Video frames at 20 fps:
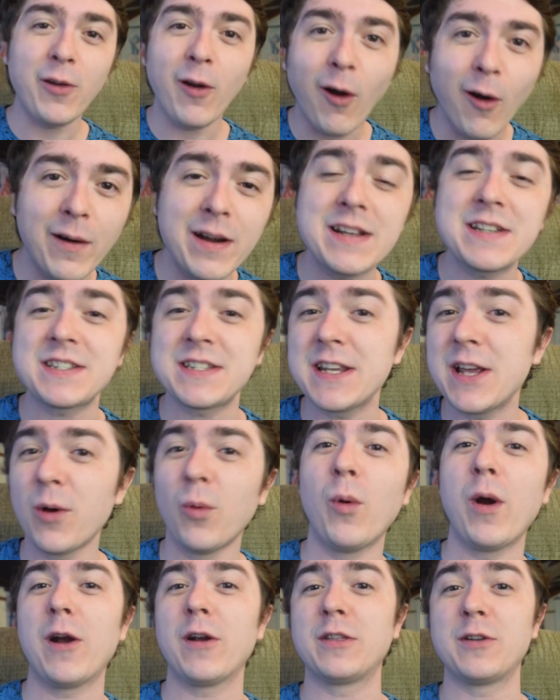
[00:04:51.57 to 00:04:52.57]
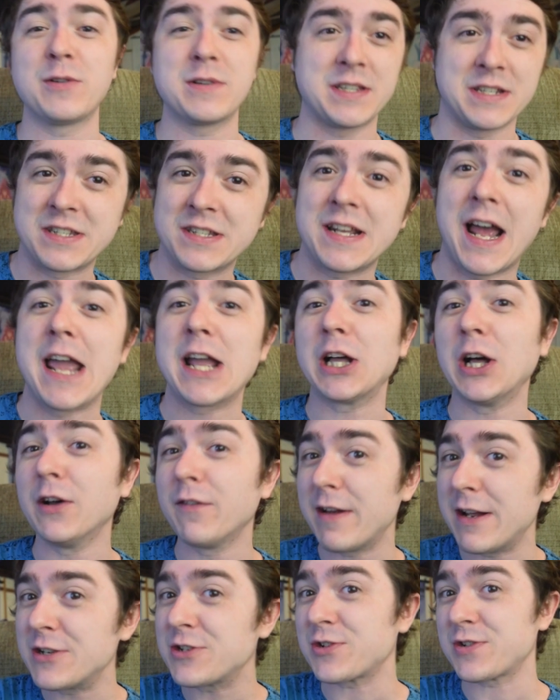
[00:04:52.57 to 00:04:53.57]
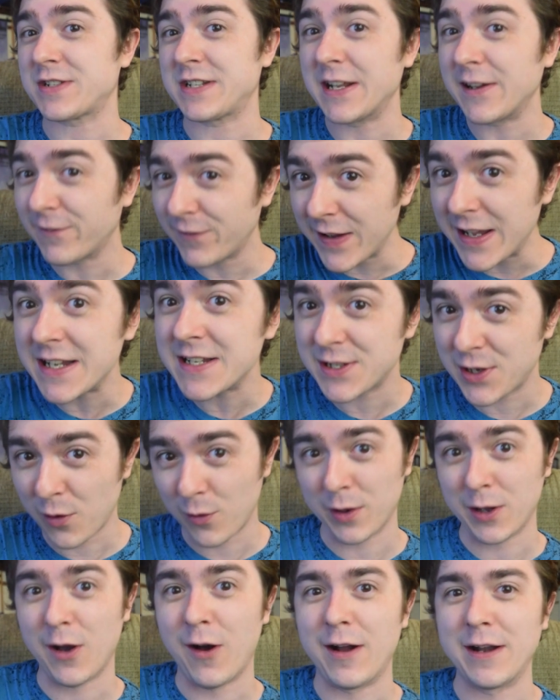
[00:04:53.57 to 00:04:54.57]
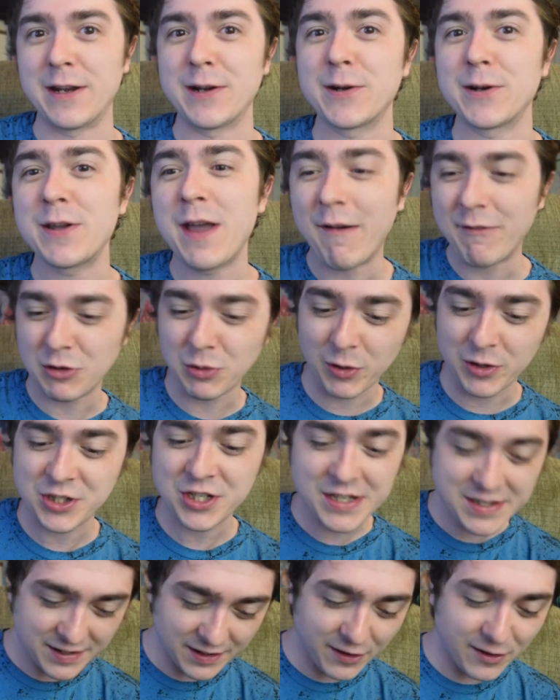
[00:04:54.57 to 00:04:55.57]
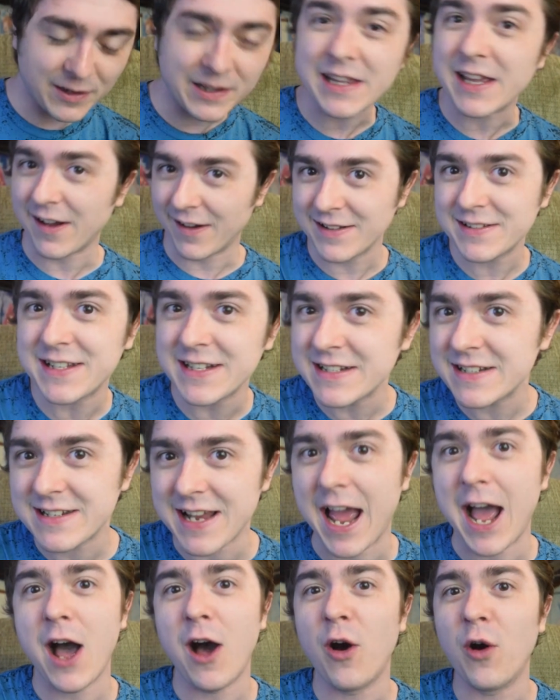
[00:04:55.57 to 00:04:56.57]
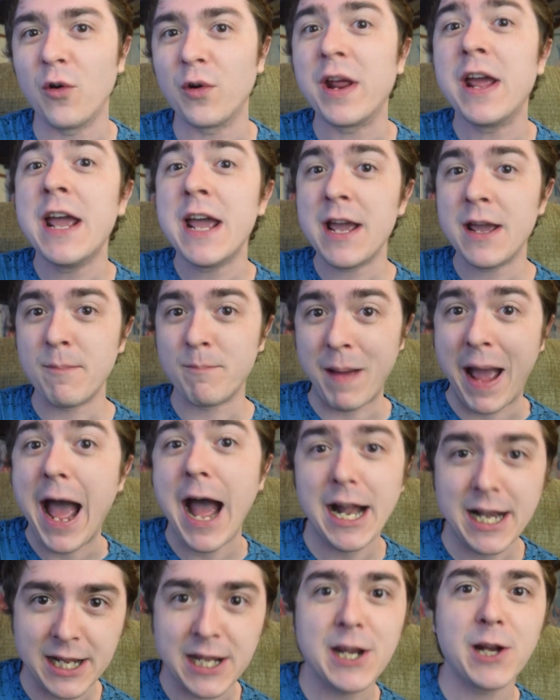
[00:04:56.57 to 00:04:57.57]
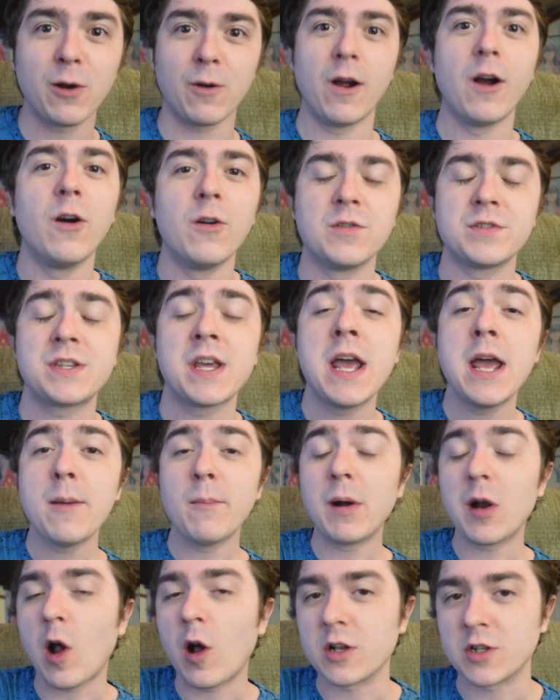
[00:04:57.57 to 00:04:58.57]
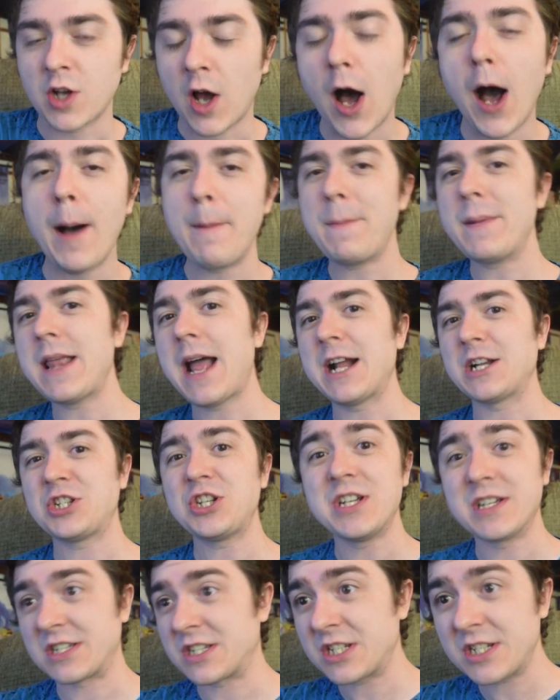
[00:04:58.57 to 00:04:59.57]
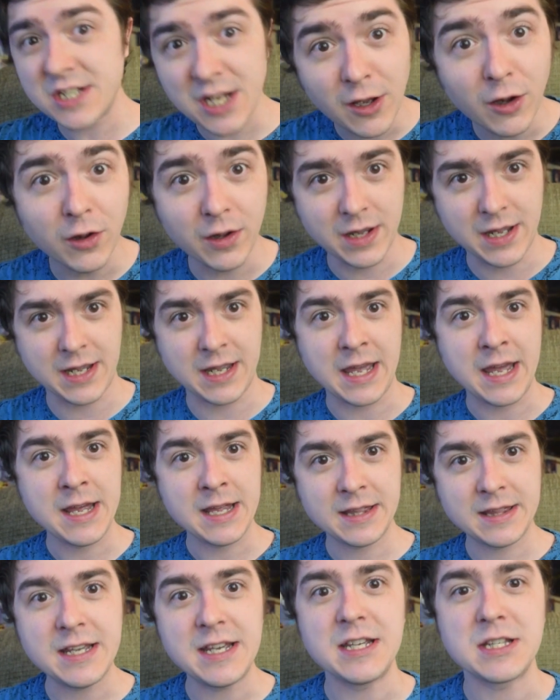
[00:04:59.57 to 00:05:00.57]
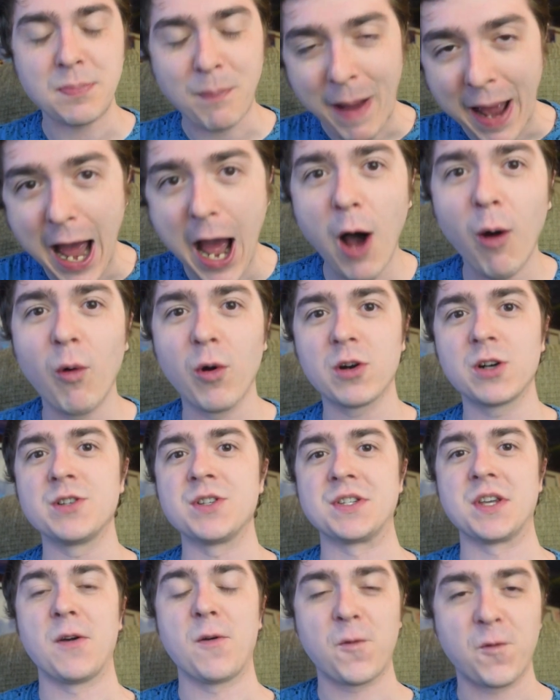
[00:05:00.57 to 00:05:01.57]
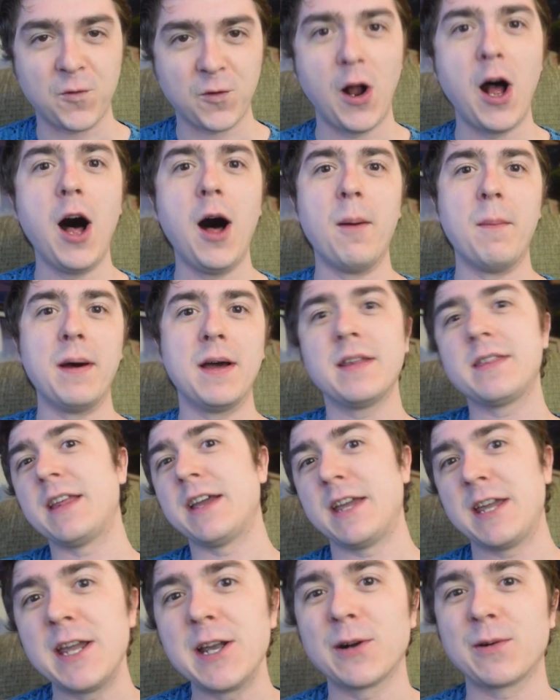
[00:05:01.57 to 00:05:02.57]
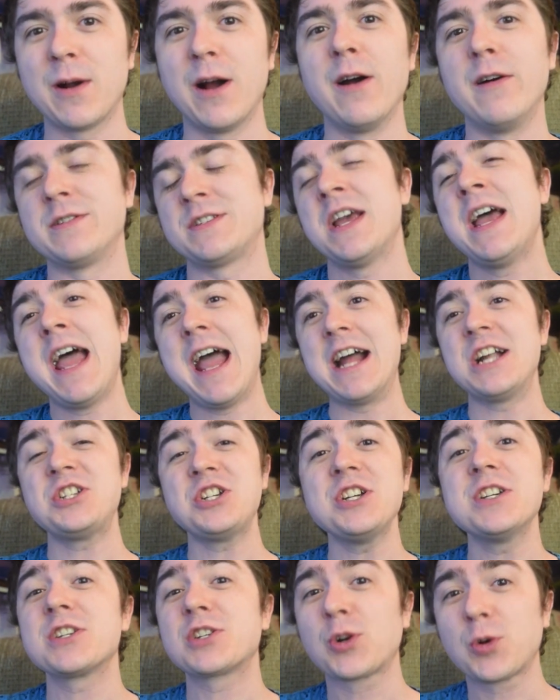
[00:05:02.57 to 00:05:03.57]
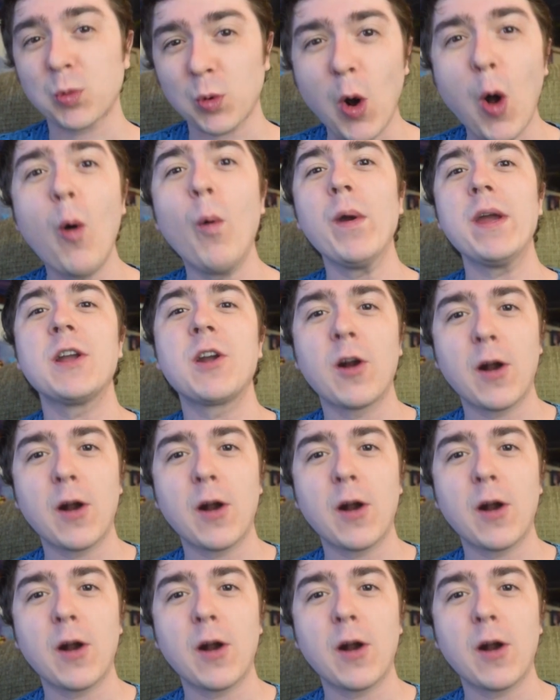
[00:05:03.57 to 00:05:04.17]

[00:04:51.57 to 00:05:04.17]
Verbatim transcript: you're already seeing where there's a cycle of interesting things going on here. You have it to where she's literally hunting down bad heroes, but on top of that, she is stealing these powers from the heroes, and she is growing